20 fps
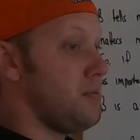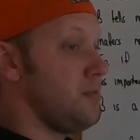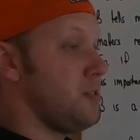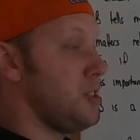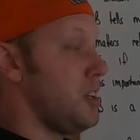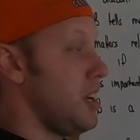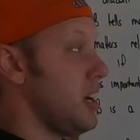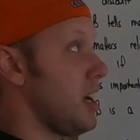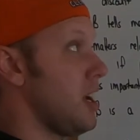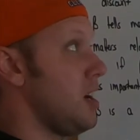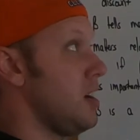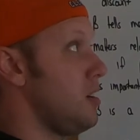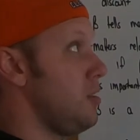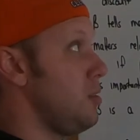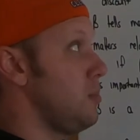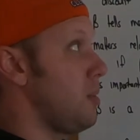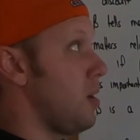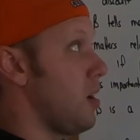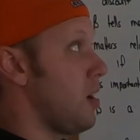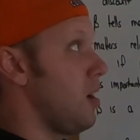shit I got to do
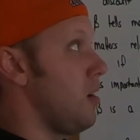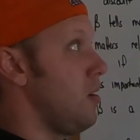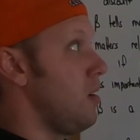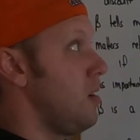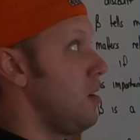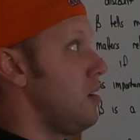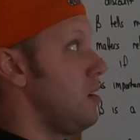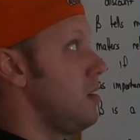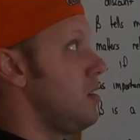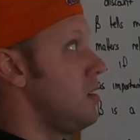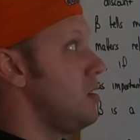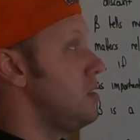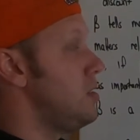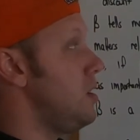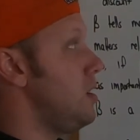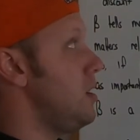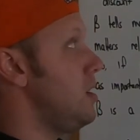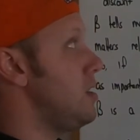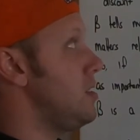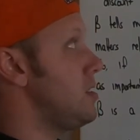tomorrow. So
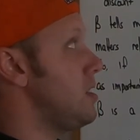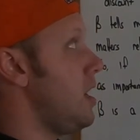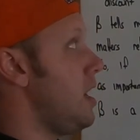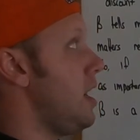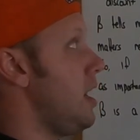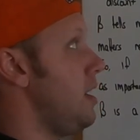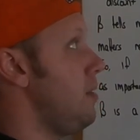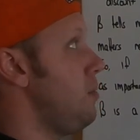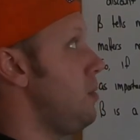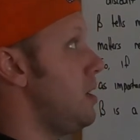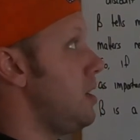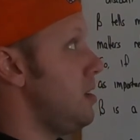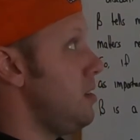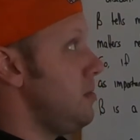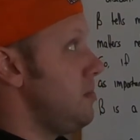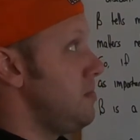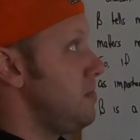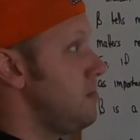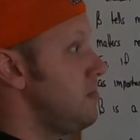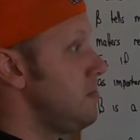you decide,
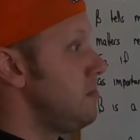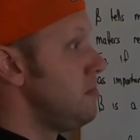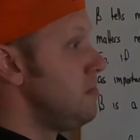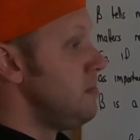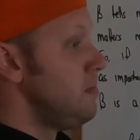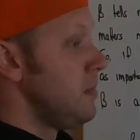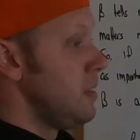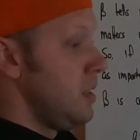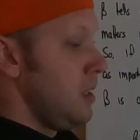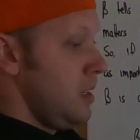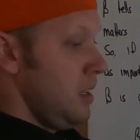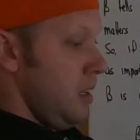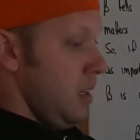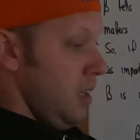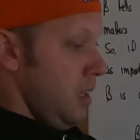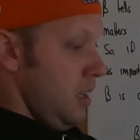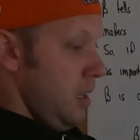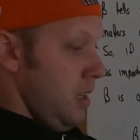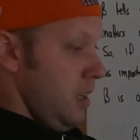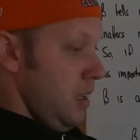well,
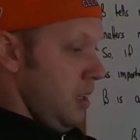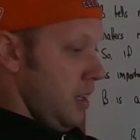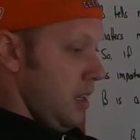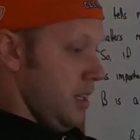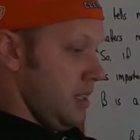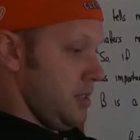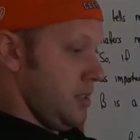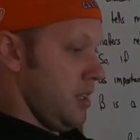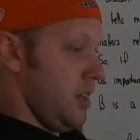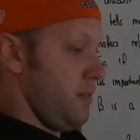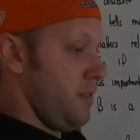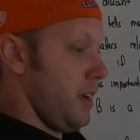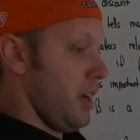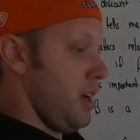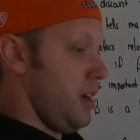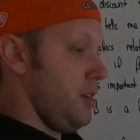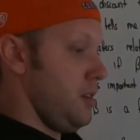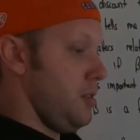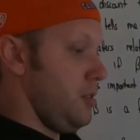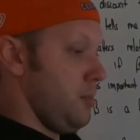got stuff I got
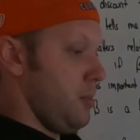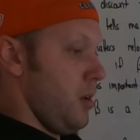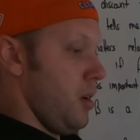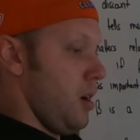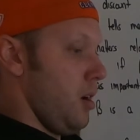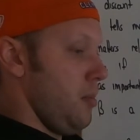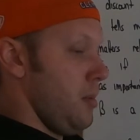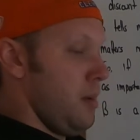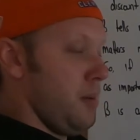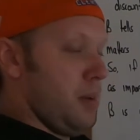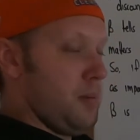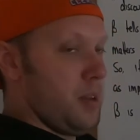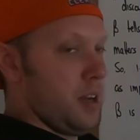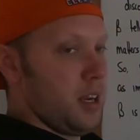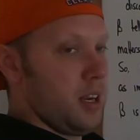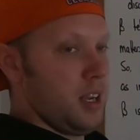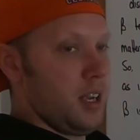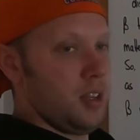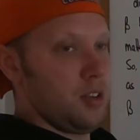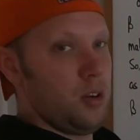to do tomorrow. Maybe I'm not
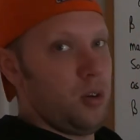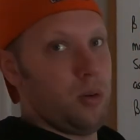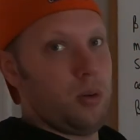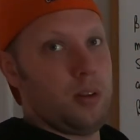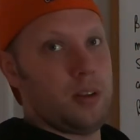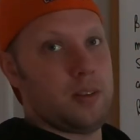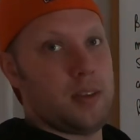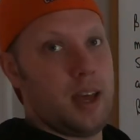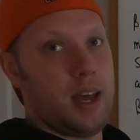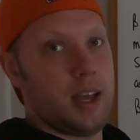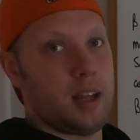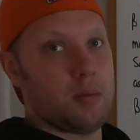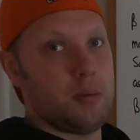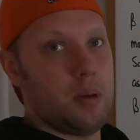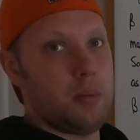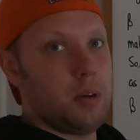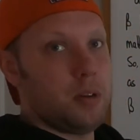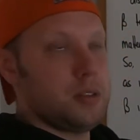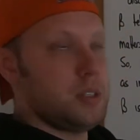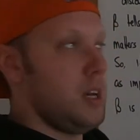going to get totally tanked.
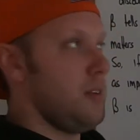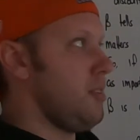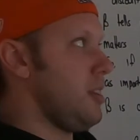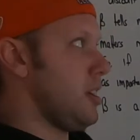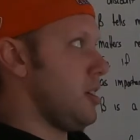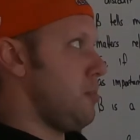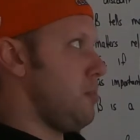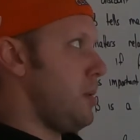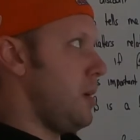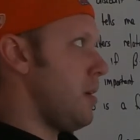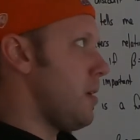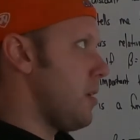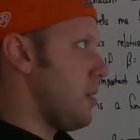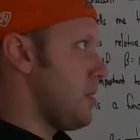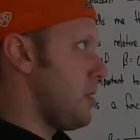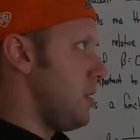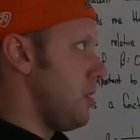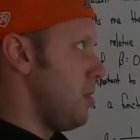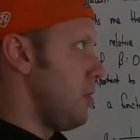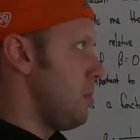Maybe I'll just have like a beer or
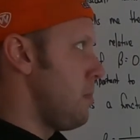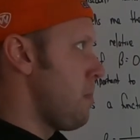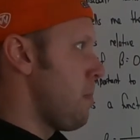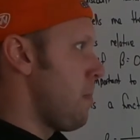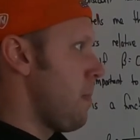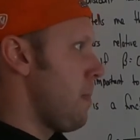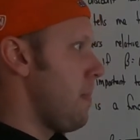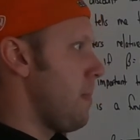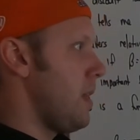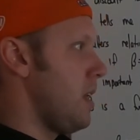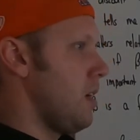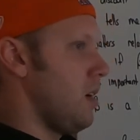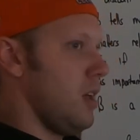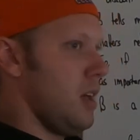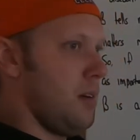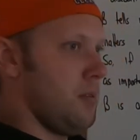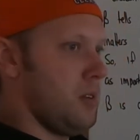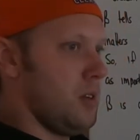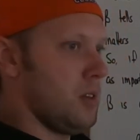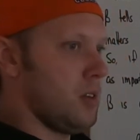two. I'll
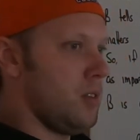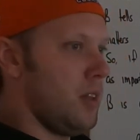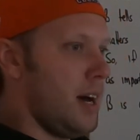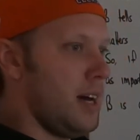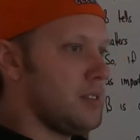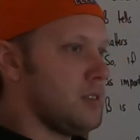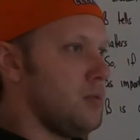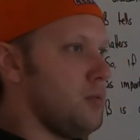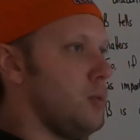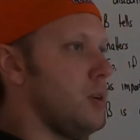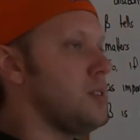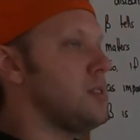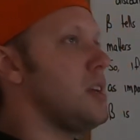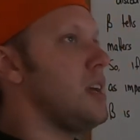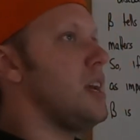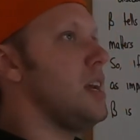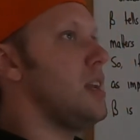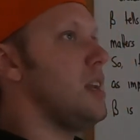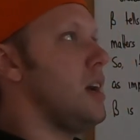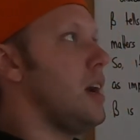have a glass of
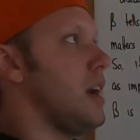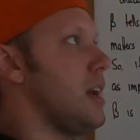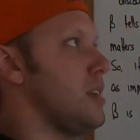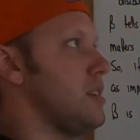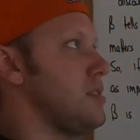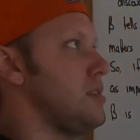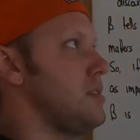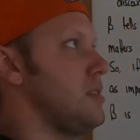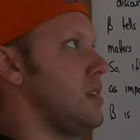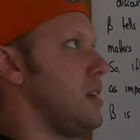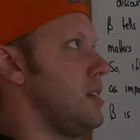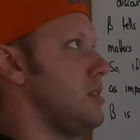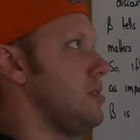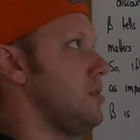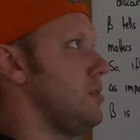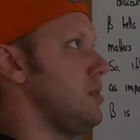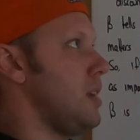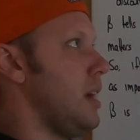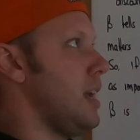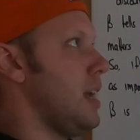whiskey at night, just as a nice
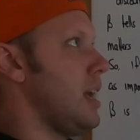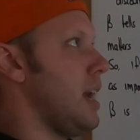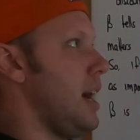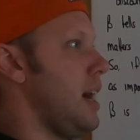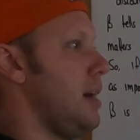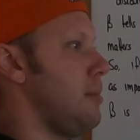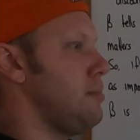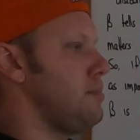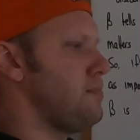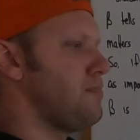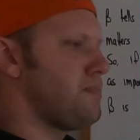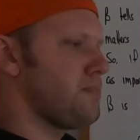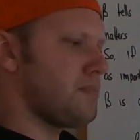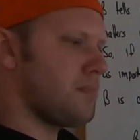little nightcap.